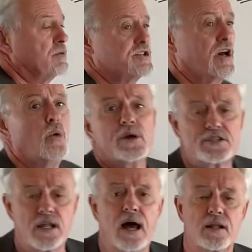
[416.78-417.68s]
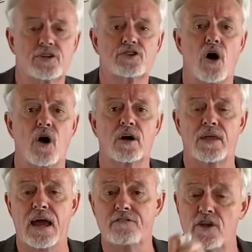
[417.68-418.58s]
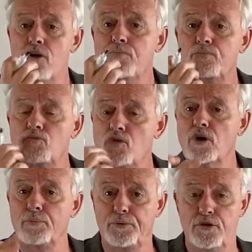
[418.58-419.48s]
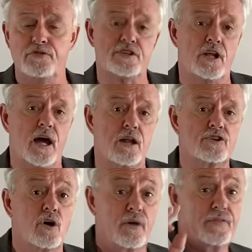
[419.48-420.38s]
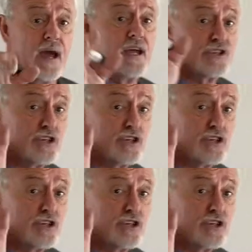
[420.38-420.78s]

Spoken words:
say, oh, it's a lilac dog, and they have no real proof it's a lilac dog. That is a